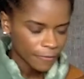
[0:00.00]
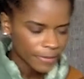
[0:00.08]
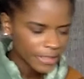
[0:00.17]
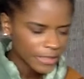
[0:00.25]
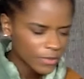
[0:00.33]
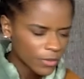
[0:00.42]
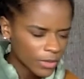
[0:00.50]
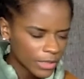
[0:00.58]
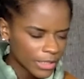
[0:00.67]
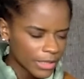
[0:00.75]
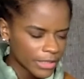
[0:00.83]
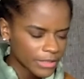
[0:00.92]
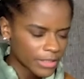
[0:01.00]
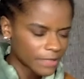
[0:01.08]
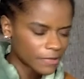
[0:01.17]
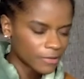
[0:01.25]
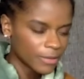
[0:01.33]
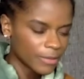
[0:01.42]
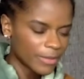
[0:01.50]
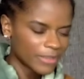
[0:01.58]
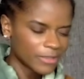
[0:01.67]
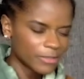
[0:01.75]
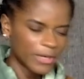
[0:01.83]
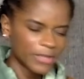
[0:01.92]
for me, one of the things that took me by
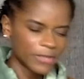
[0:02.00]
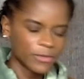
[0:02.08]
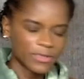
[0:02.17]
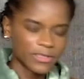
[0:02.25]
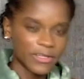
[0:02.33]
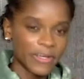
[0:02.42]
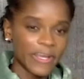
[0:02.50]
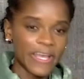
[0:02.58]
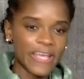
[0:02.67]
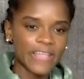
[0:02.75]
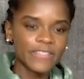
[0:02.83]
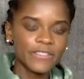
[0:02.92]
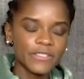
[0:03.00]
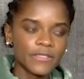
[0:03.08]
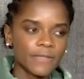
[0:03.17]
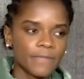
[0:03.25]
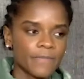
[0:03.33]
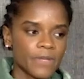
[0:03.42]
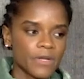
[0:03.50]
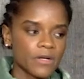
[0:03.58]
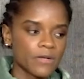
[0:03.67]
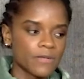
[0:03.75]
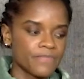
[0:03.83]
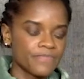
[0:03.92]
surprise was her age.
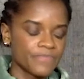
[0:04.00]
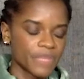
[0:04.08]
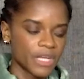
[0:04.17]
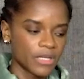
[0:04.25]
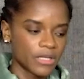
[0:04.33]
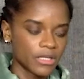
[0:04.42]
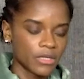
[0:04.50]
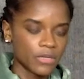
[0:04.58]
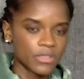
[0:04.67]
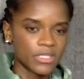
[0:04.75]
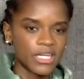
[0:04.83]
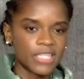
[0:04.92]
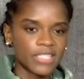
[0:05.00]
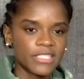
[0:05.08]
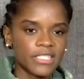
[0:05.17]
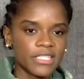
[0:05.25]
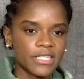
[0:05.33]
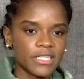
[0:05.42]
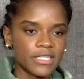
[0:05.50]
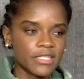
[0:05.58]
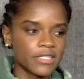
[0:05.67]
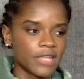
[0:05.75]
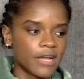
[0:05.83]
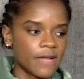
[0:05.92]
Um, Althea was nineteen at the
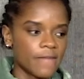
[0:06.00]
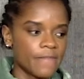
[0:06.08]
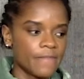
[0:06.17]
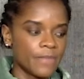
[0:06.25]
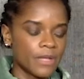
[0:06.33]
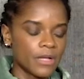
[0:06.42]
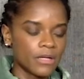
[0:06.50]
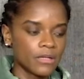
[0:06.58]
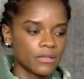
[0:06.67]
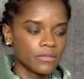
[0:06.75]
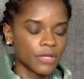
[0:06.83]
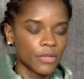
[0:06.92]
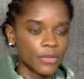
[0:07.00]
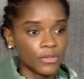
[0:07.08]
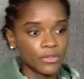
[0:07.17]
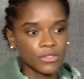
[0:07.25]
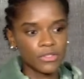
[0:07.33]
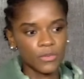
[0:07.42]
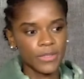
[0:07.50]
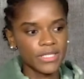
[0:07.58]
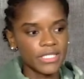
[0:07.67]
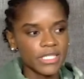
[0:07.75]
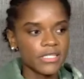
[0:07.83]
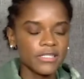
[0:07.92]
time, um, going on to
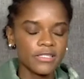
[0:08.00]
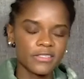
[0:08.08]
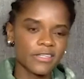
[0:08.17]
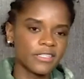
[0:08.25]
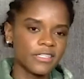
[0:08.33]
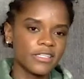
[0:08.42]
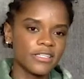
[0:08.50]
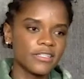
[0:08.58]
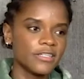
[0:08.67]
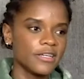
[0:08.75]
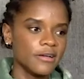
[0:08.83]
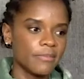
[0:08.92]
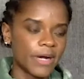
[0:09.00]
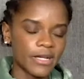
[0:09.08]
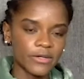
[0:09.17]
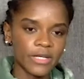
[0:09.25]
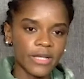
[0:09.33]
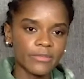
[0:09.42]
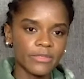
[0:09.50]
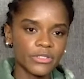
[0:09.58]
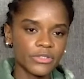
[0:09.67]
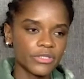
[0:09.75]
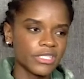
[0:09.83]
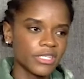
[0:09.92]
twenty, studying
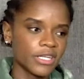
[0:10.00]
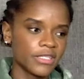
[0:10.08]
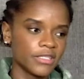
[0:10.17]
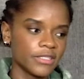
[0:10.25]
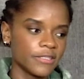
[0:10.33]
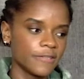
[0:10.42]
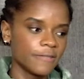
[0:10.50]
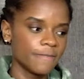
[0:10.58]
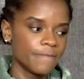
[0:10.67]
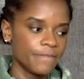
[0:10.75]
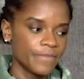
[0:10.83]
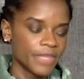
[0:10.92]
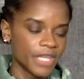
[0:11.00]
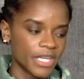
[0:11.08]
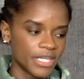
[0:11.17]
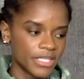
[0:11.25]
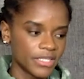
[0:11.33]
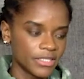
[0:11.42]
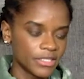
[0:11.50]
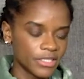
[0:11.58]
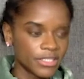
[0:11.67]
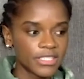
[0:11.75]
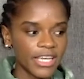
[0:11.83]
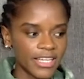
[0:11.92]
biochemistry in London, and
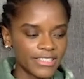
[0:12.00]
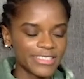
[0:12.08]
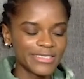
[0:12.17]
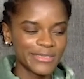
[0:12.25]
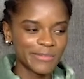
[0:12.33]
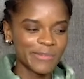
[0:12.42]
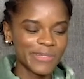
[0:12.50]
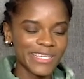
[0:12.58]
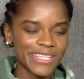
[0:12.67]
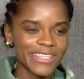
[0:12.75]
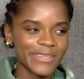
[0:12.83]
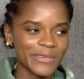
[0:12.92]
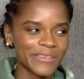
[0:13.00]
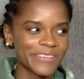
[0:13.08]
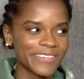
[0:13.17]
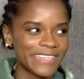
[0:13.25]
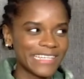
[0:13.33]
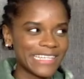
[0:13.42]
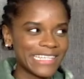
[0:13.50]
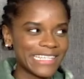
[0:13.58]
just, yeah, just being in your